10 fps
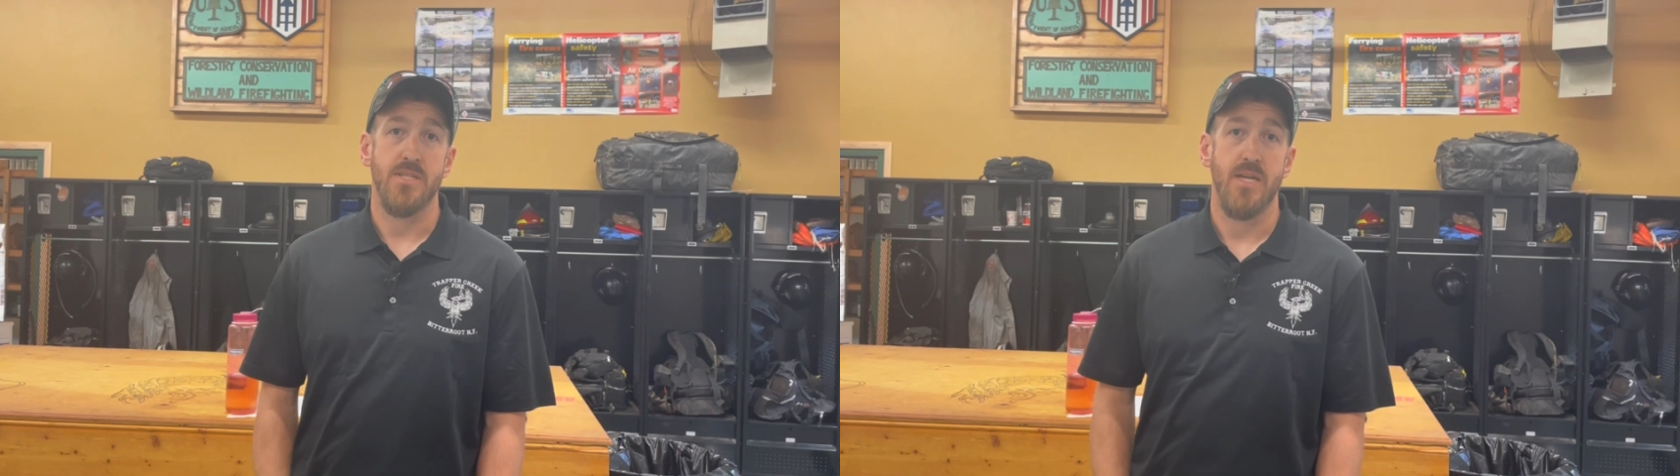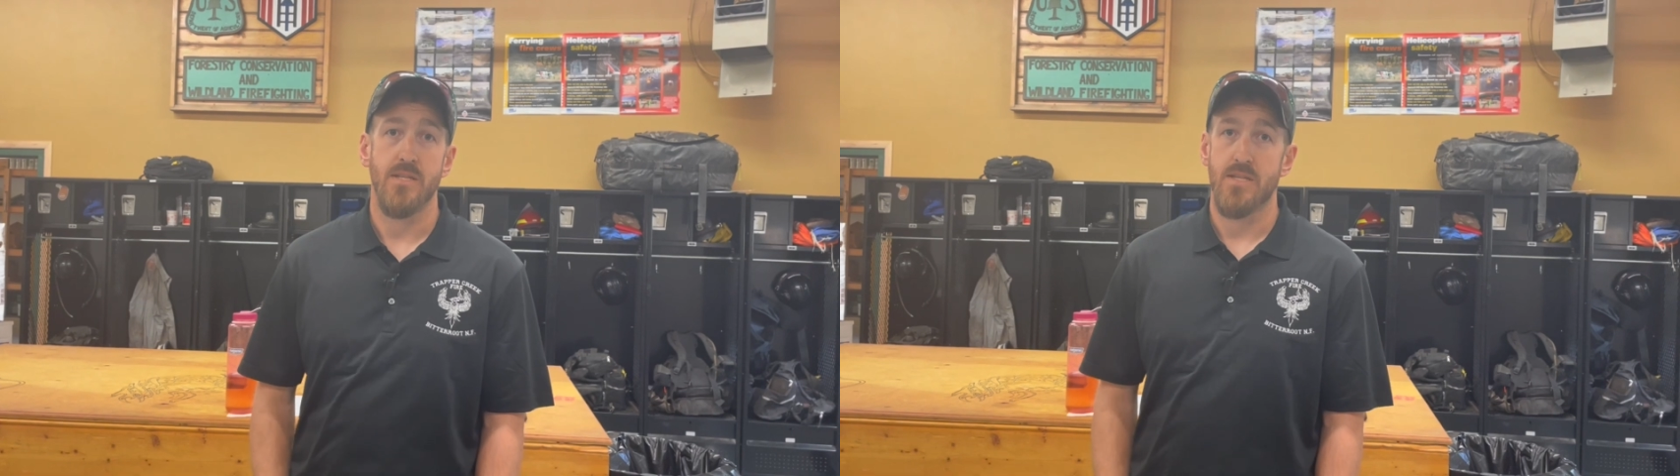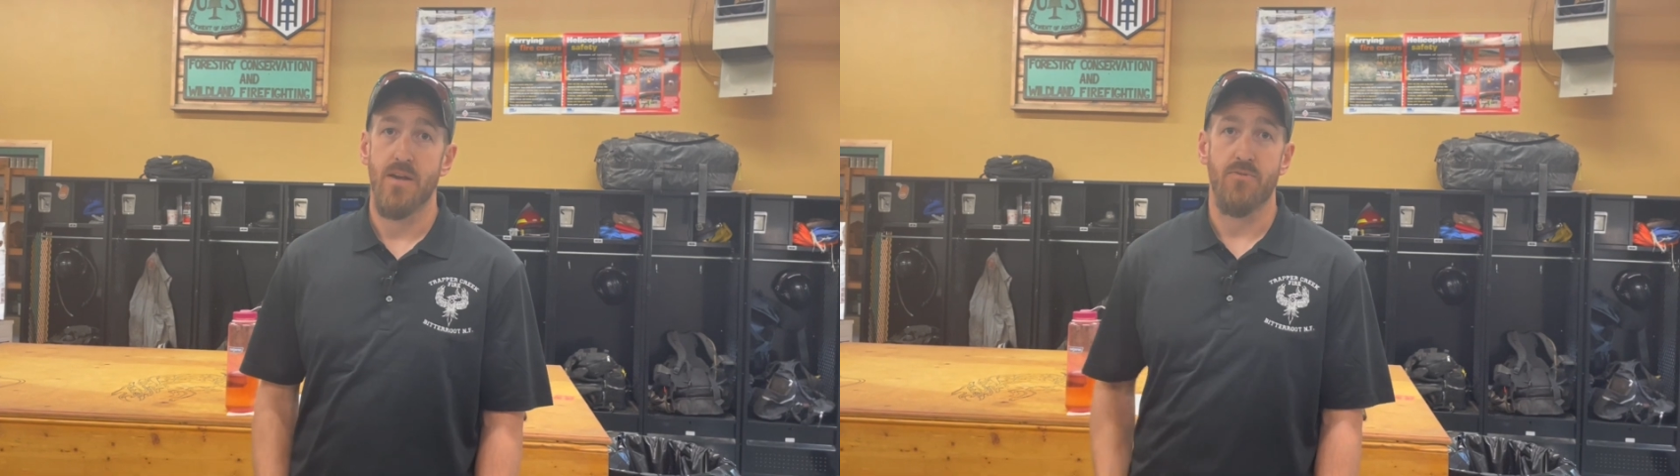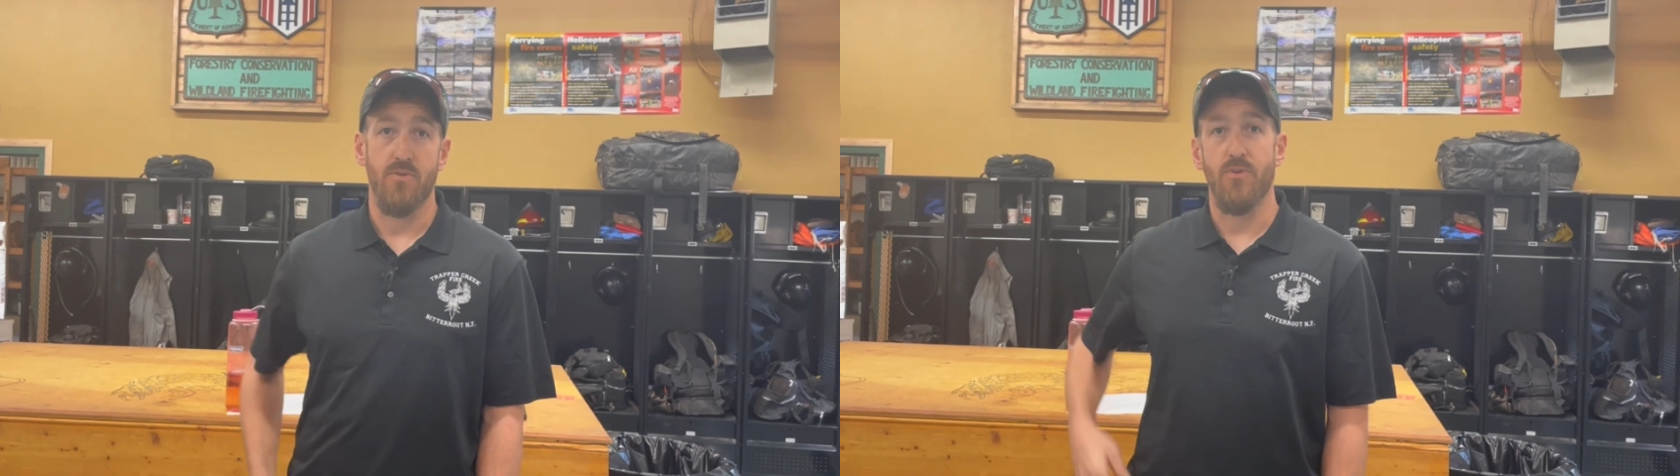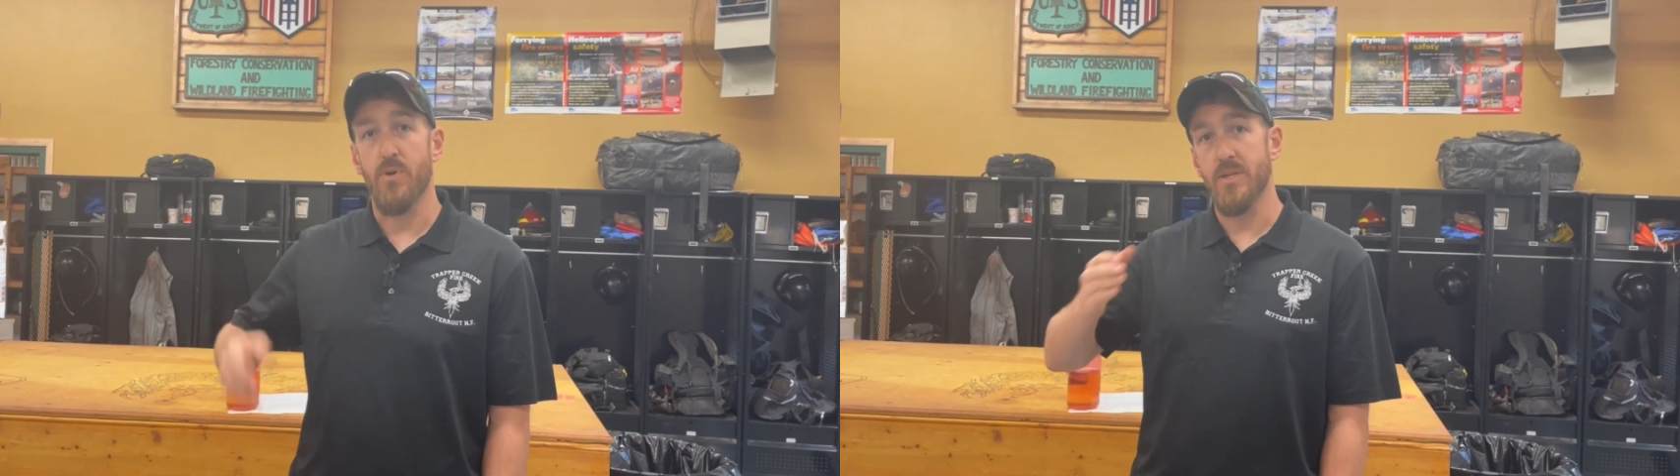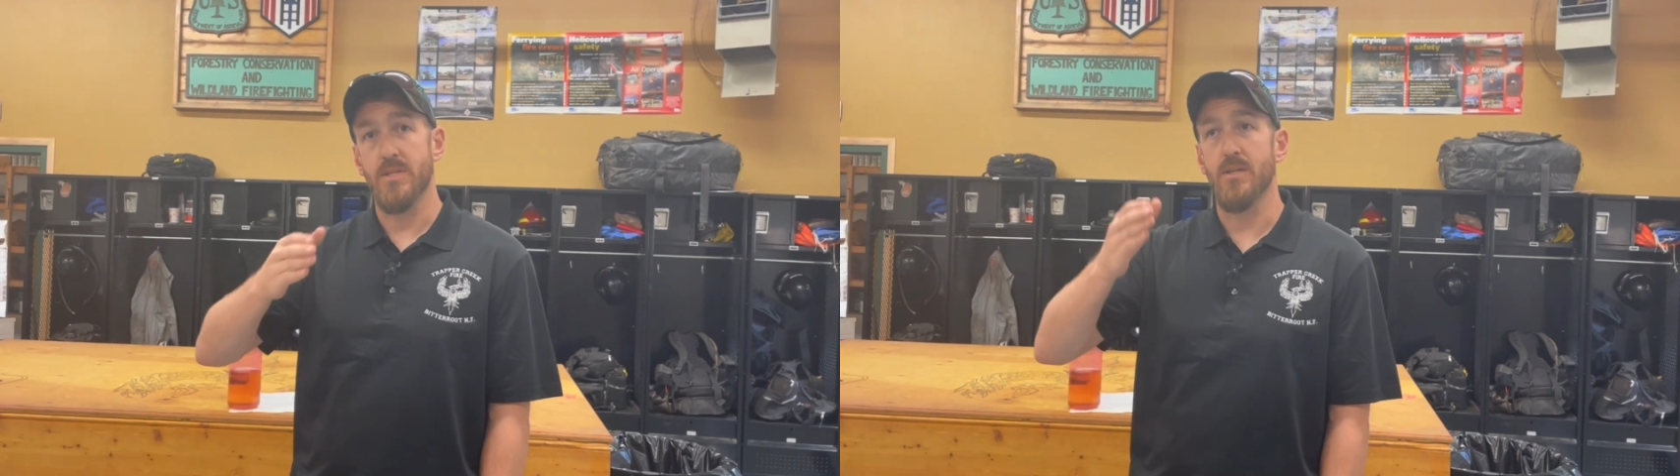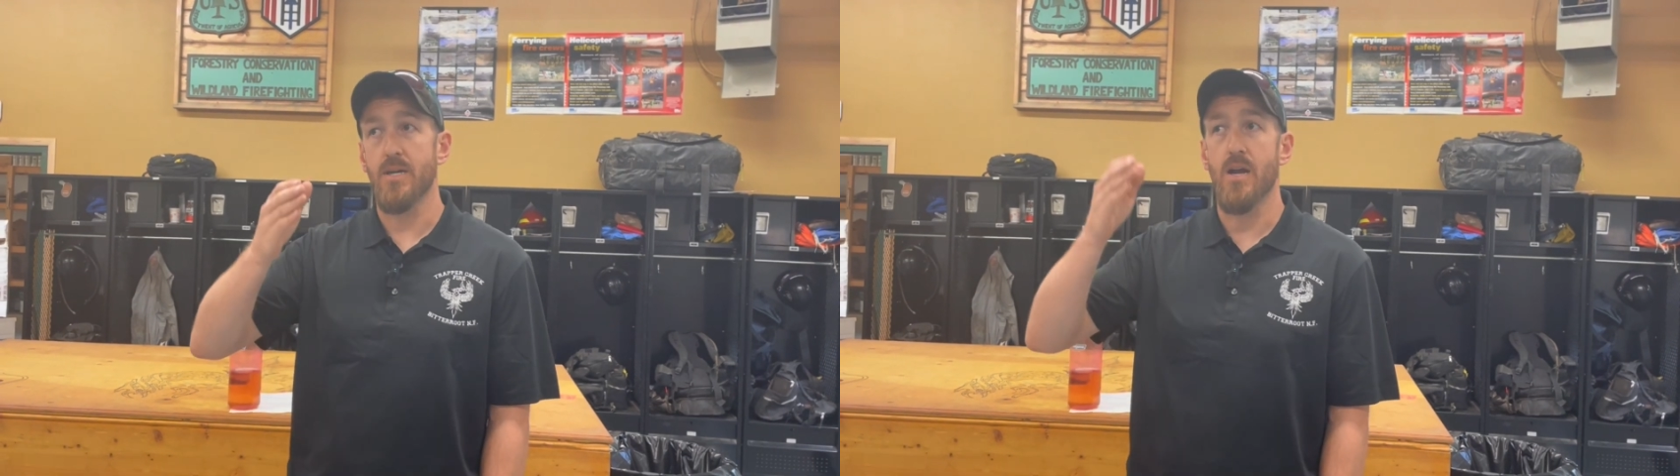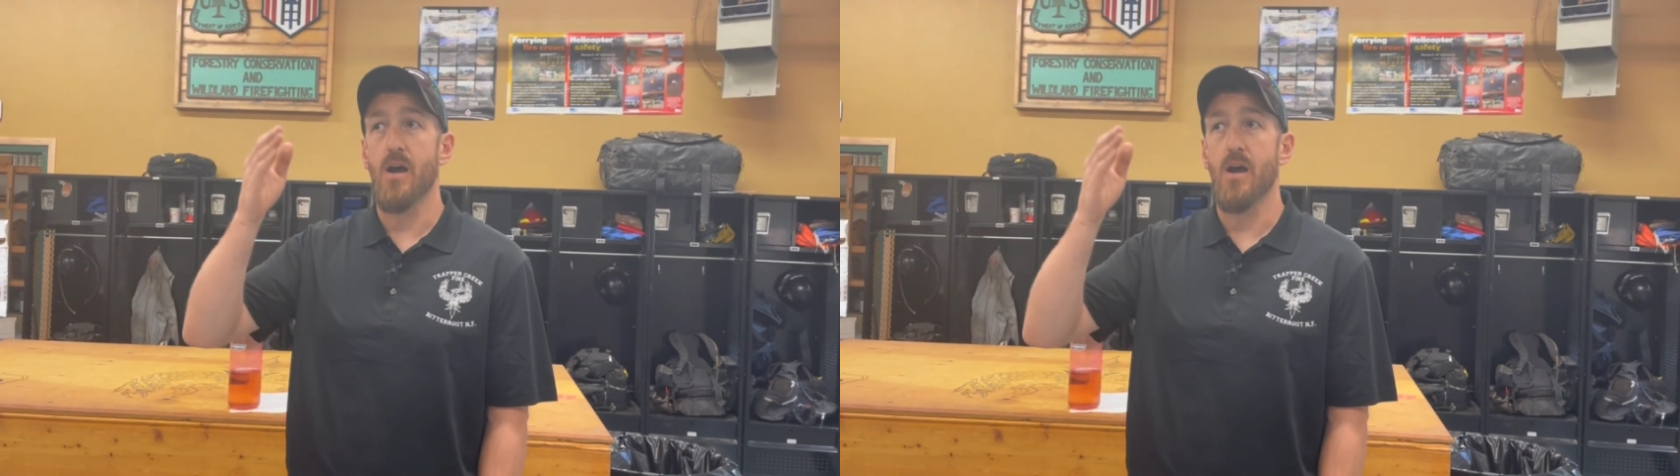side of stuff, or focusing